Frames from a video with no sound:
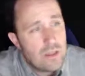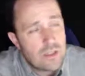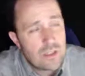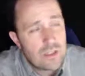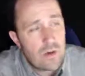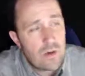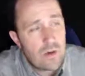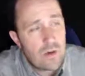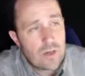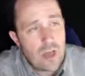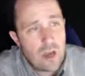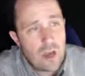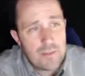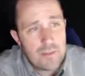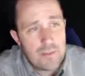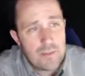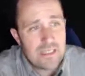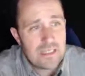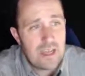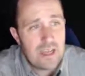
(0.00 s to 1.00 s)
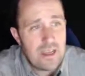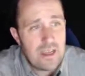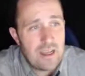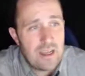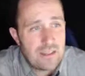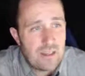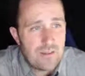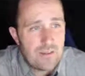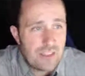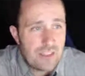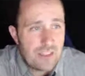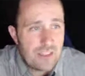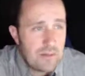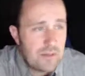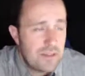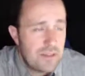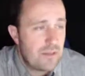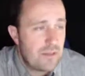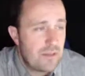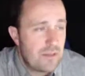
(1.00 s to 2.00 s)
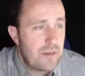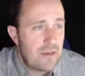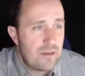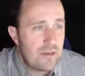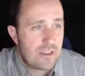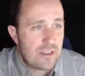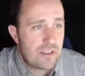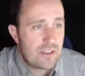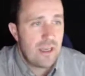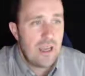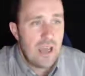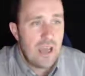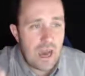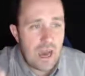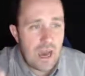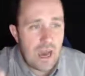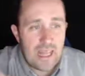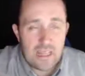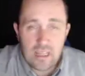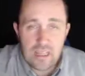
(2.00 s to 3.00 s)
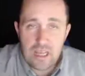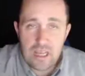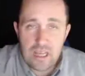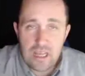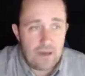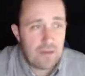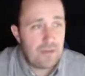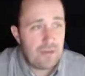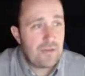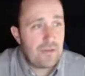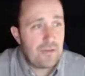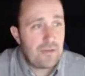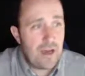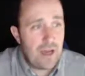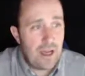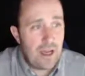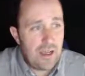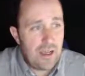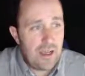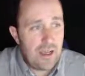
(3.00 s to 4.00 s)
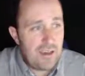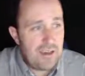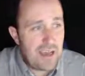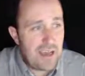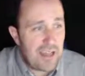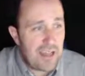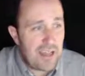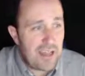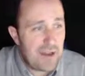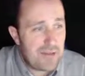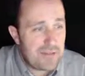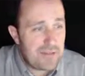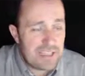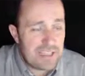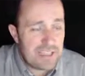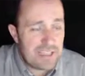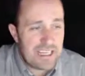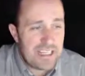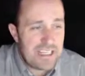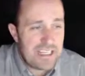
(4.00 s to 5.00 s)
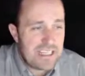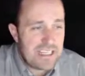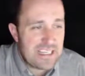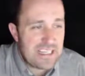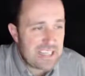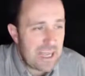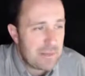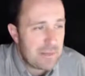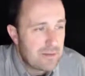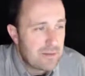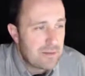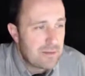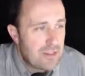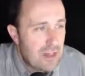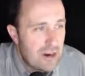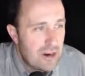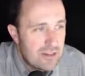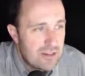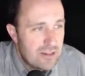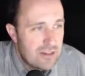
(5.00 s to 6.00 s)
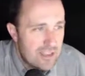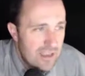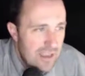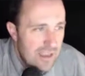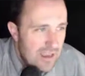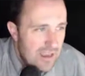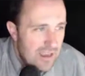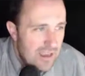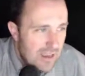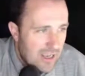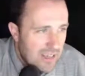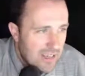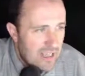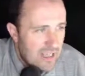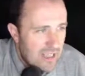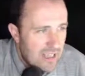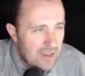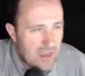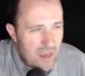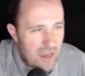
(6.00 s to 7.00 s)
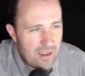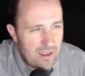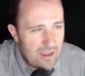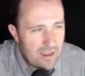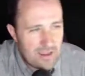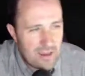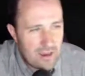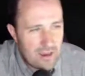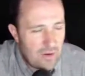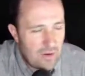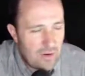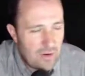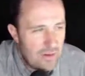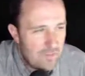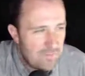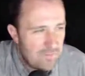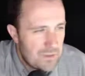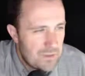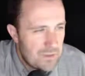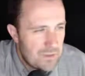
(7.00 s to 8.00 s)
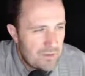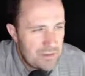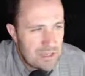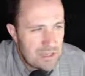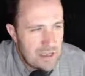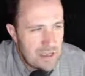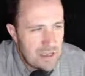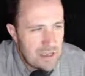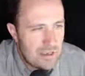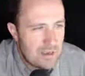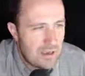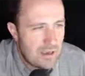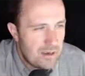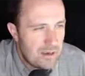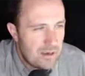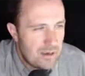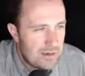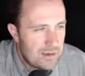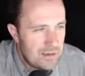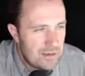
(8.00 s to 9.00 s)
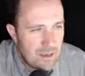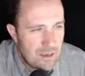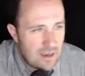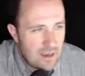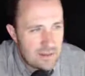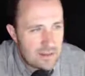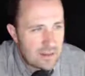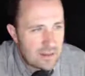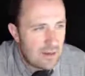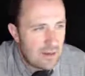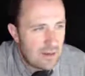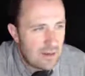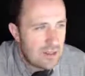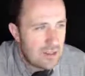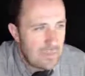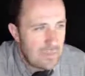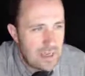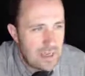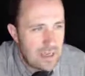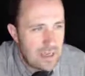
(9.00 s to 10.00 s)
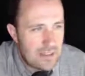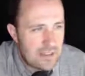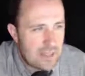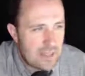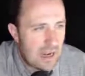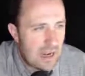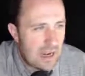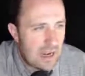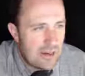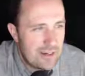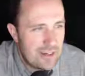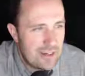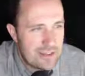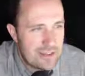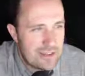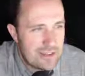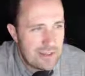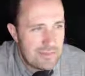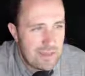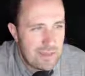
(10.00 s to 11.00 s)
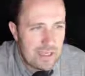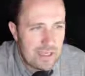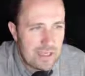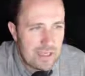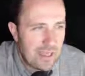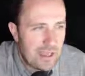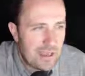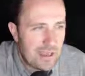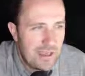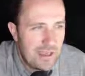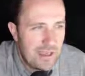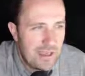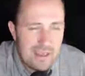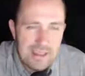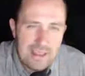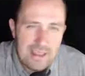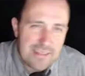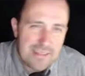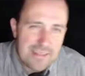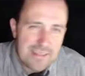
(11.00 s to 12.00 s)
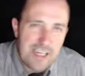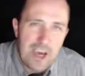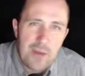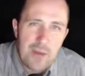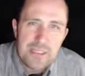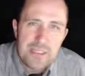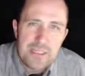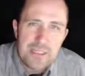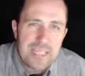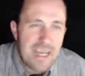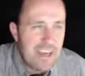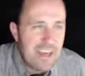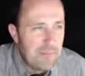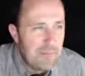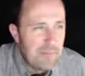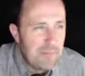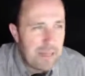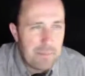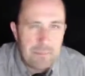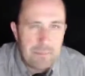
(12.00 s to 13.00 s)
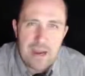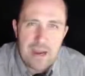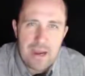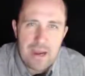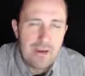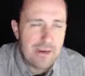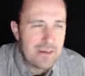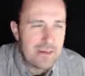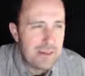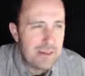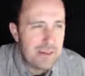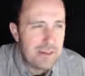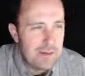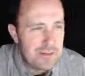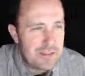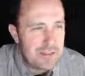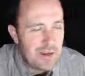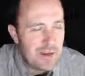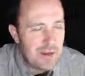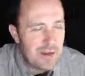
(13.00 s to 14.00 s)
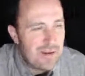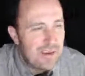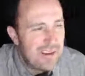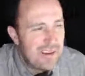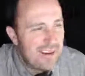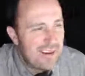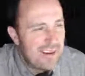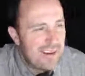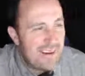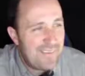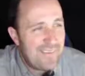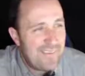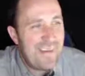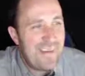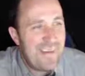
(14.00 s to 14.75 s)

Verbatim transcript: So common signs of substance abuse. I love uh, I love seeing these types of charts because I look at it and go fatigue, uh, slurred speech, tiredness. I'm thinking like that's a common sign of being a parent too. So um,